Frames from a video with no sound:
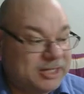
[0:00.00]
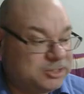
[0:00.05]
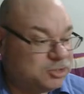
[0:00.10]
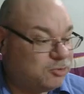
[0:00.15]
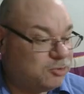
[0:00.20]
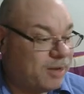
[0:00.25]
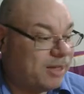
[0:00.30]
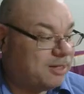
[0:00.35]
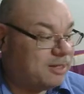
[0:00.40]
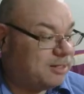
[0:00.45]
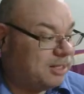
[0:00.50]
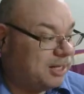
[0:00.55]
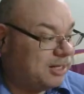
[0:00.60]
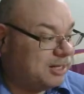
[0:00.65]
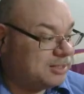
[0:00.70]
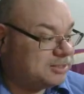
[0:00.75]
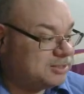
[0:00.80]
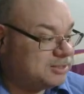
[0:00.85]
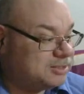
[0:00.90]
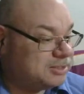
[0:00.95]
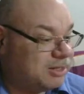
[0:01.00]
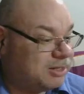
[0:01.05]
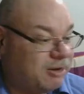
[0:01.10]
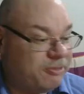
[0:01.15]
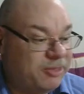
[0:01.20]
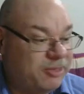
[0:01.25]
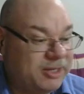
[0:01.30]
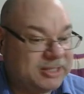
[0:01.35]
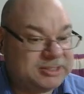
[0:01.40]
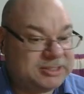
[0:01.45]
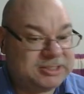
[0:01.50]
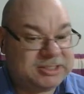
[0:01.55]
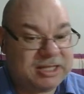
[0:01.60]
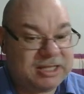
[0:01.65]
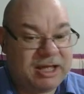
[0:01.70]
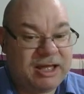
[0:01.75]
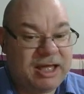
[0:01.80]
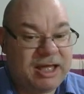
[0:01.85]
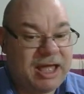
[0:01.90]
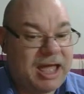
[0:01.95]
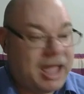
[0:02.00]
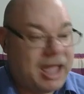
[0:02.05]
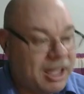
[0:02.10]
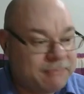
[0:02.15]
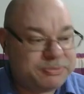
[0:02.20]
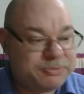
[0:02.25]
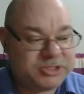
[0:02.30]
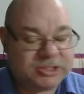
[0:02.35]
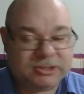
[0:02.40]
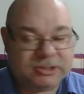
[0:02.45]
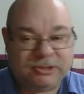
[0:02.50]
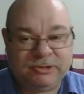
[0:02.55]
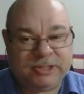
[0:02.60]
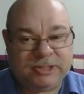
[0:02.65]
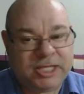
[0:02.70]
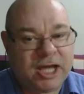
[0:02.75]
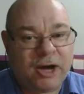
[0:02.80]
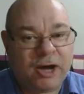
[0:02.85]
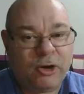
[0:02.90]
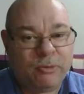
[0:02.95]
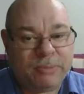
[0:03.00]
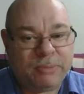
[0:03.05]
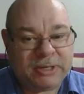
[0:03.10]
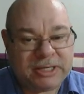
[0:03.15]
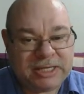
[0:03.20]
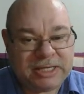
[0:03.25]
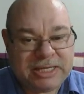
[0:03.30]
it's a great class. I think it's absolutely OP.